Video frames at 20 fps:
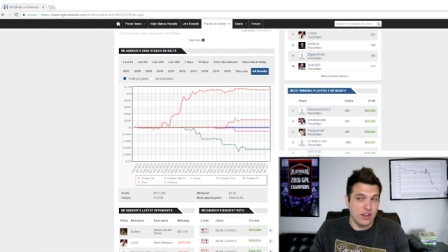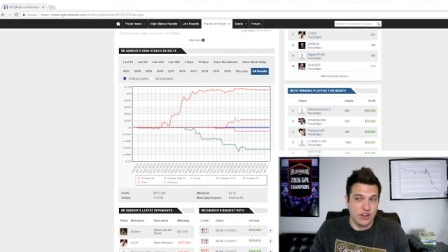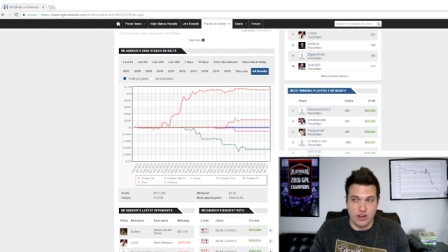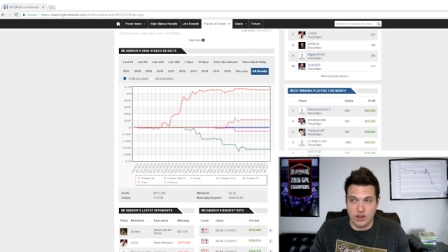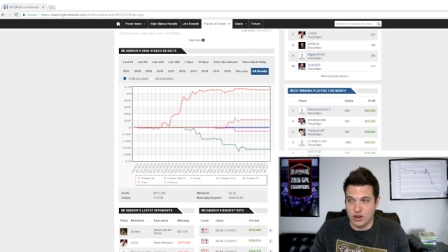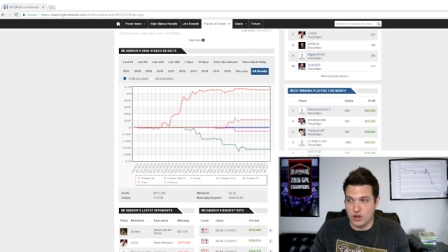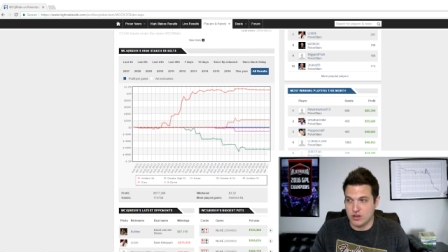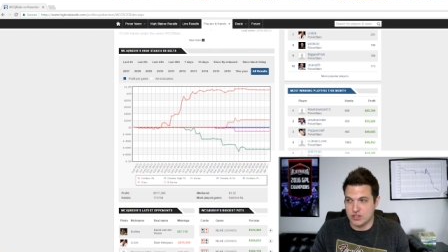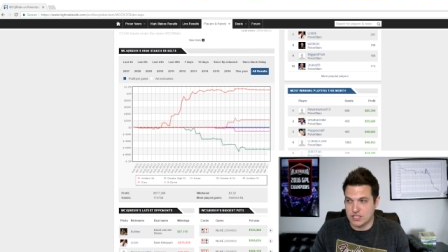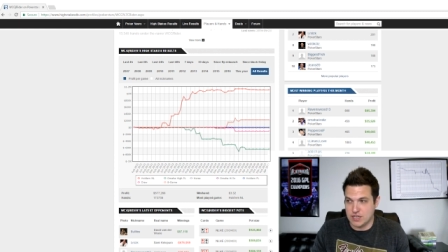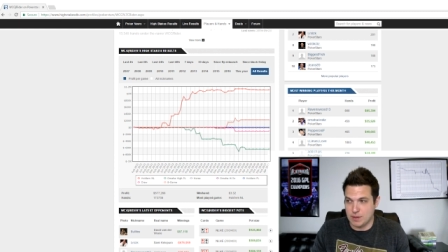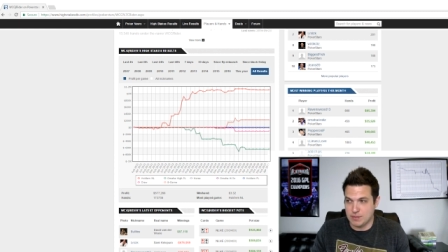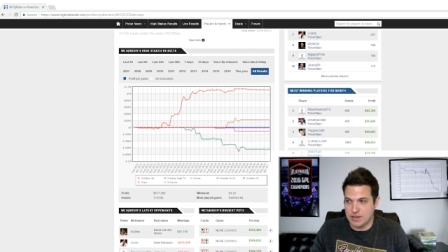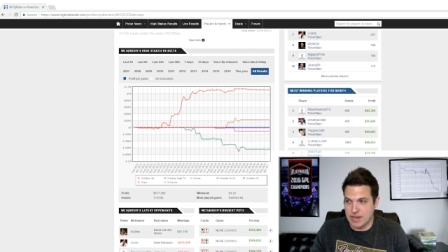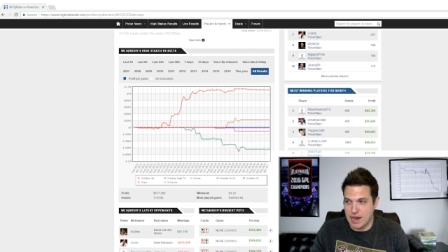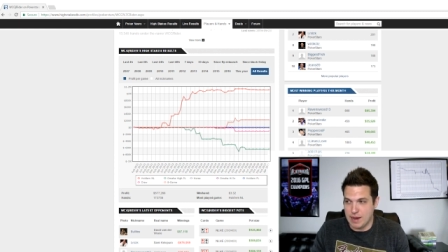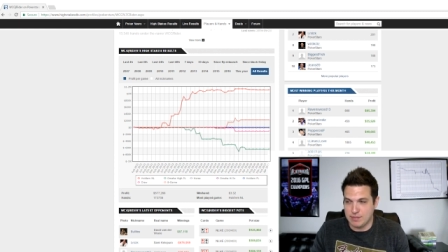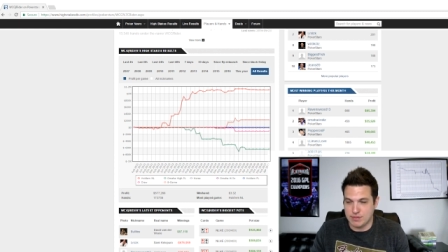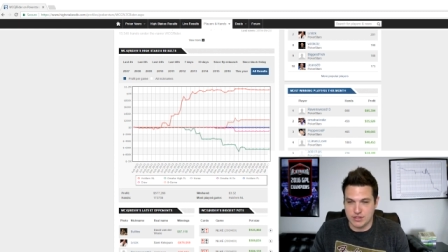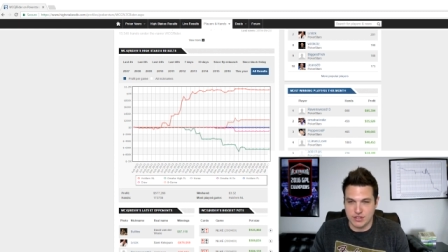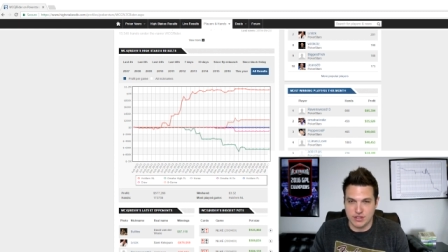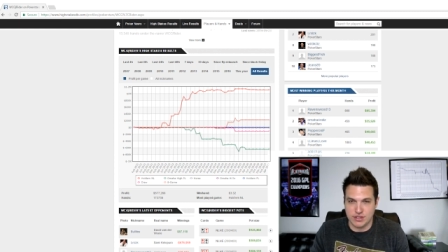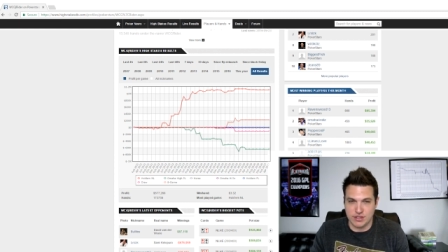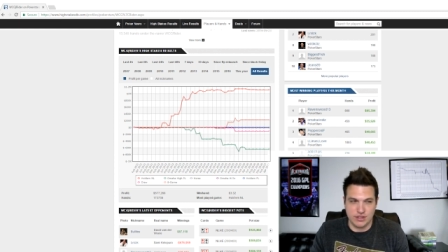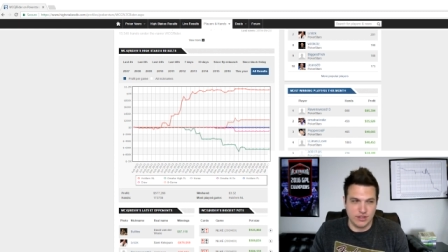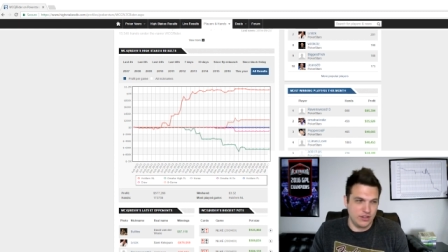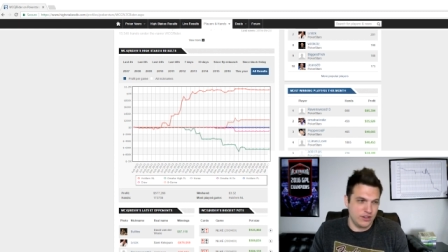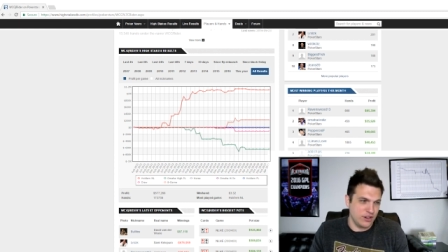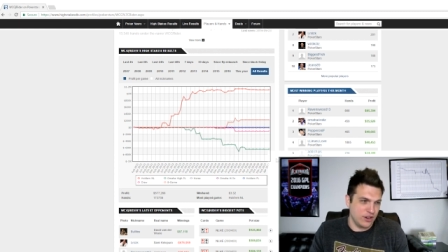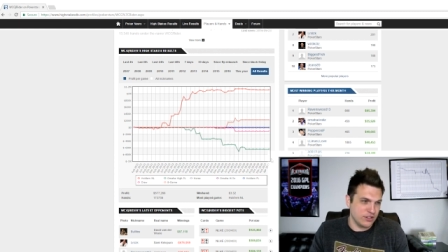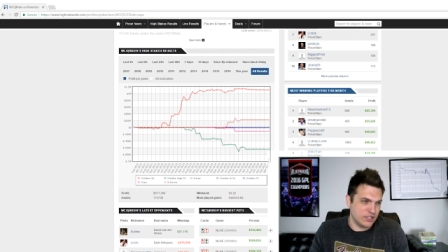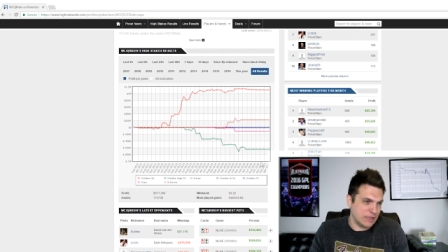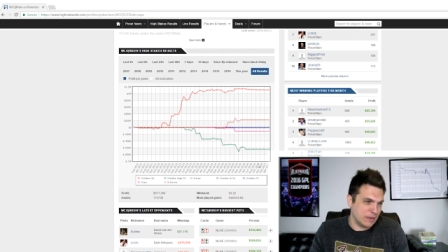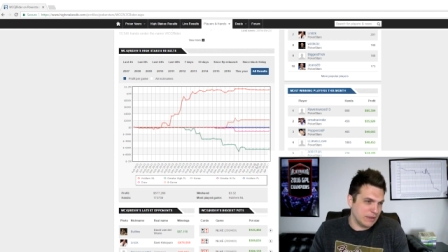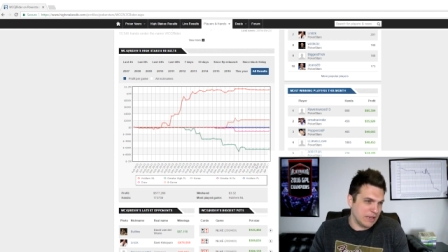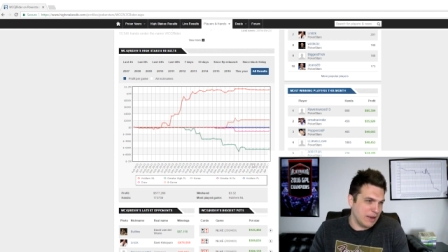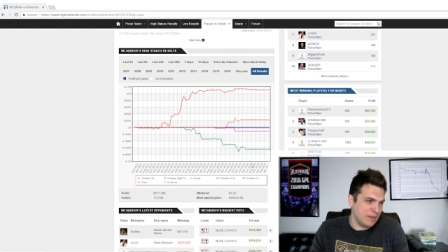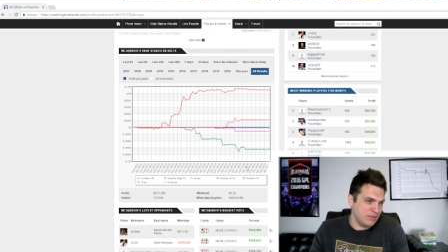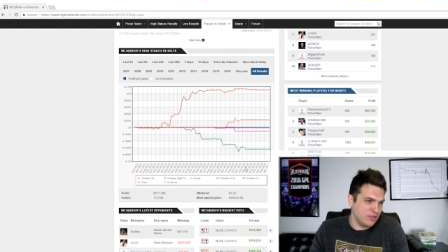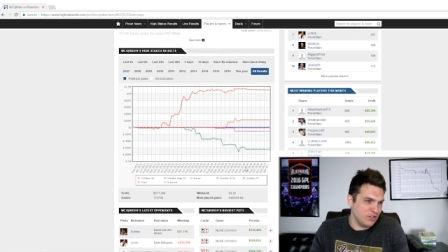you know, sometimes you
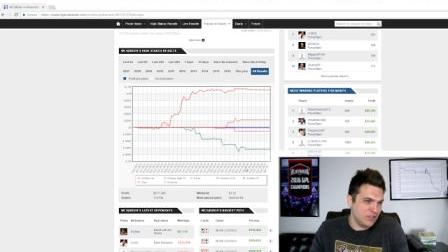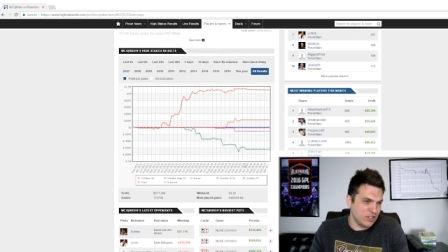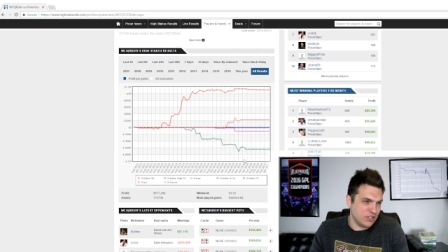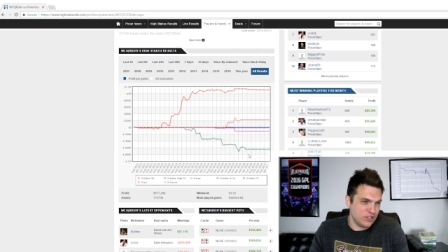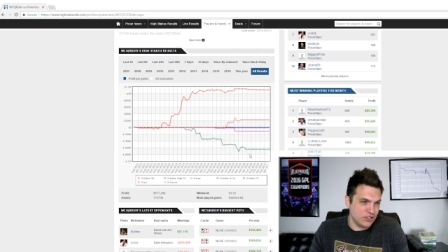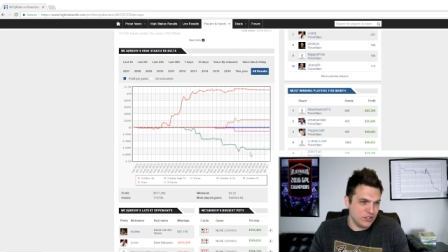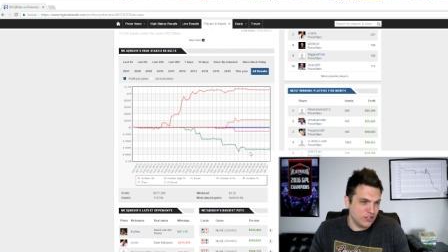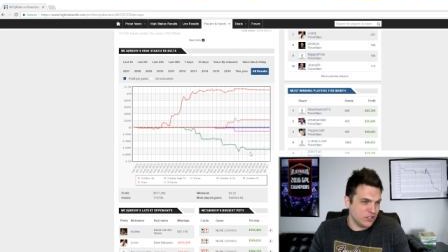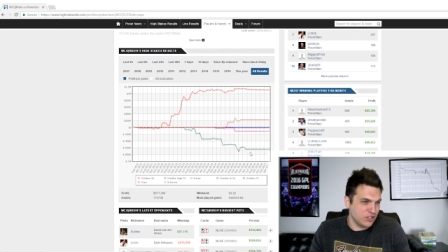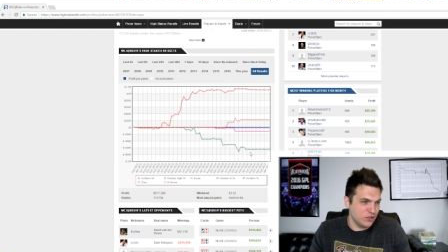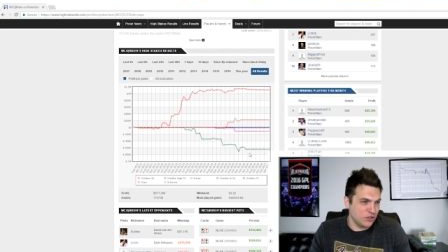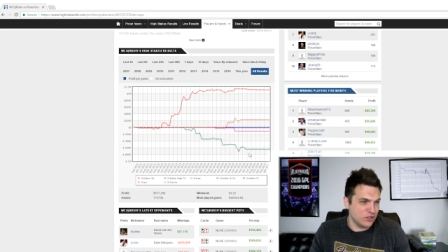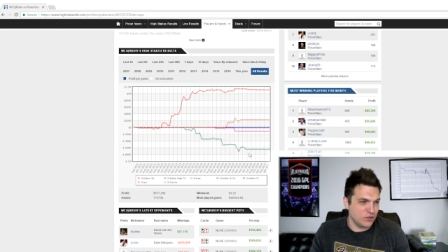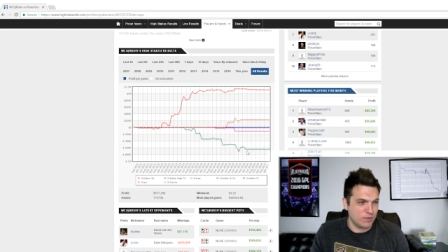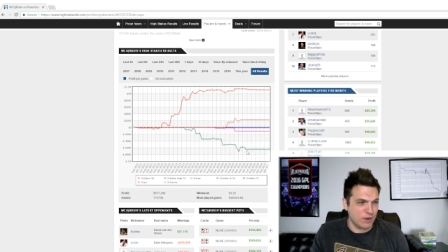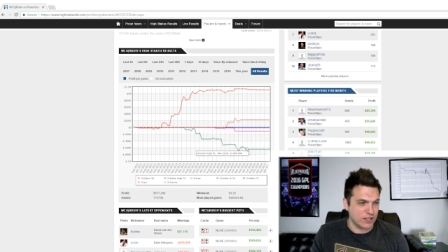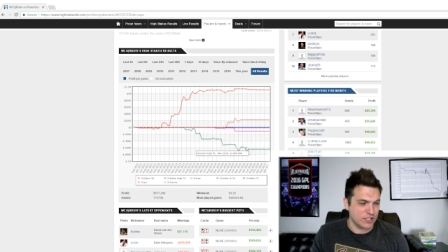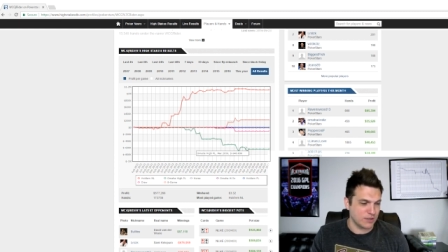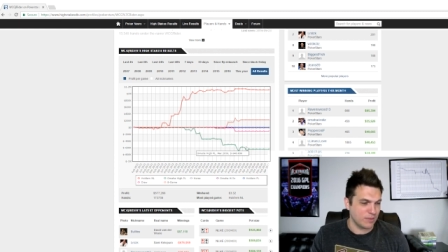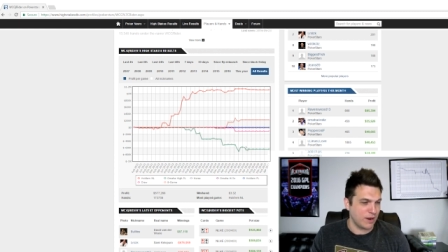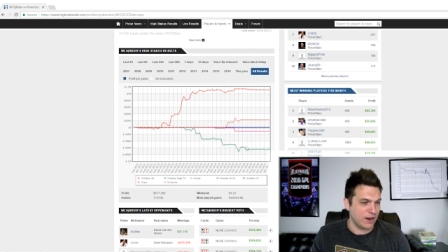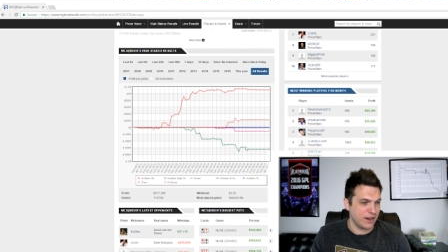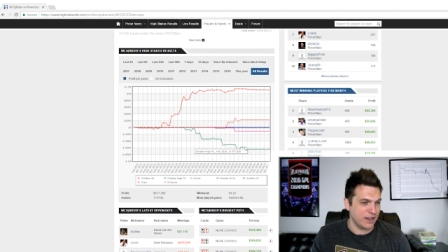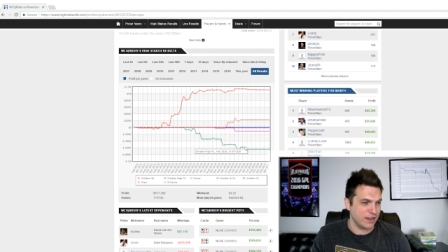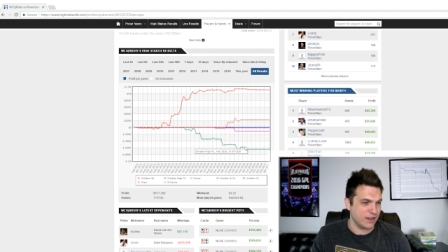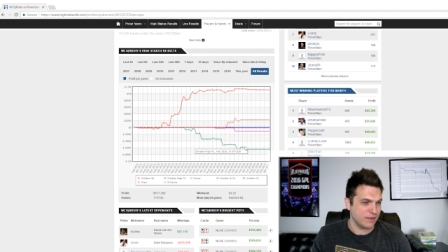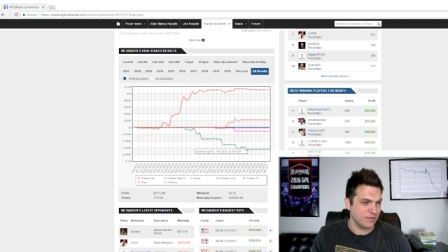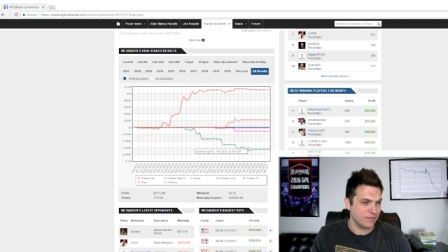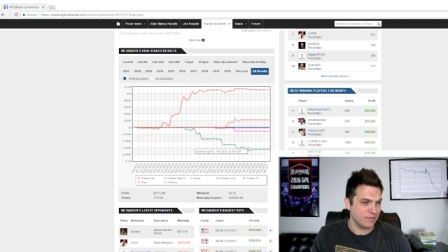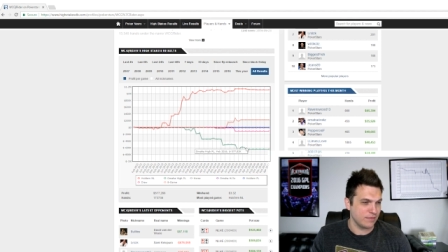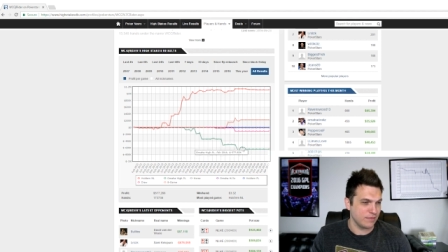just lose a bunch of money.